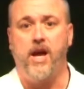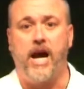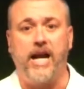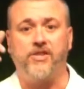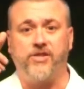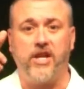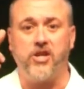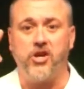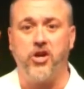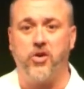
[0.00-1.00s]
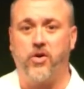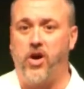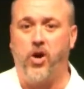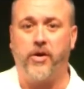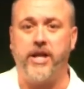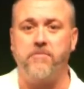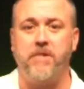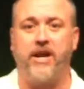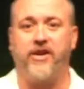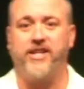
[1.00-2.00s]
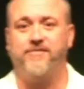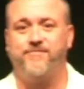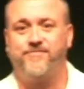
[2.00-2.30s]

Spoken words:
I see you already married.